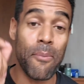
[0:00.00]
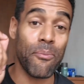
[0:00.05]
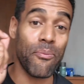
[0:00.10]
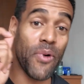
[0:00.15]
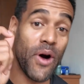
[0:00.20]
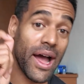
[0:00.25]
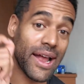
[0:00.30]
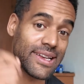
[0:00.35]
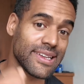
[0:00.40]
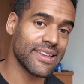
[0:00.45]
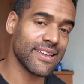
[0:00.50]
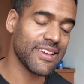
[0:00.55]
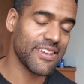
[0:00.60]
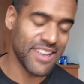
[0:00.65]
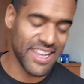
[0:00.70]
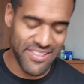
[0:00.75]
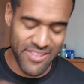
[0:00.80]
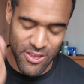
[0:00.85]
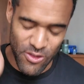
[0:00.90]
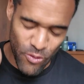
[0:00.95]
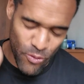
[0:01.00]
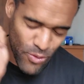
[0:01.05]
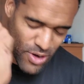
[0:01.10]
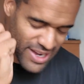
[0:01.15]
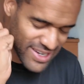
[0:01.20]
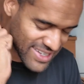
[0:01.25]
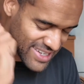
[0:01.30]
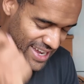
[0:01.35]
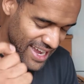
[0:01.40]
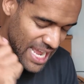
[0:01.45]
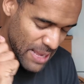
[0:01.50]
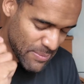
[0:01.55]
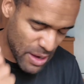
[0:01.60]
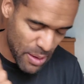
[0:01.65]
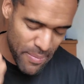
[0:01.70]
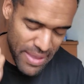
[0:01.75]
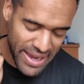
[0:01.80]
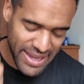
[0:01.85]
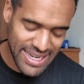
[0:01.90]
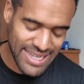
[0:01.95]
But in this one time,
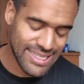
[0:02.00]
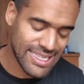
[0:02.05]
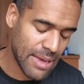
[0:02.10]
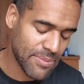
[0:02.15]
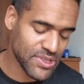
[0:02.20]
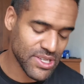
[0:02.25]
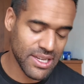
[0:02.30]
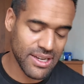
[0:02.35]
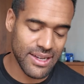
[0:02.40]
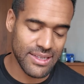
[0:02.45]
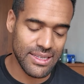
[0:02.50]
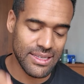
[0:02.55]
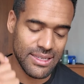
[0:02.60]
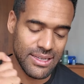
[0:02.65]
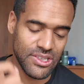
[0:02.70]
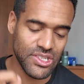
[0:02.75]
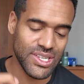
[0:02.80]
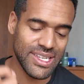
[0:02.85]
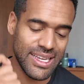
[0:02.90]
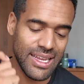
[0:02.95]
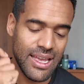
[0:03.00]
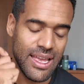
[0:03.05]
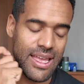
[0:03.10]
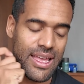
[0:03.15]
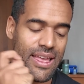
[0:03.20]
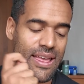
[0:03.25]
I'll make an exception because it's such an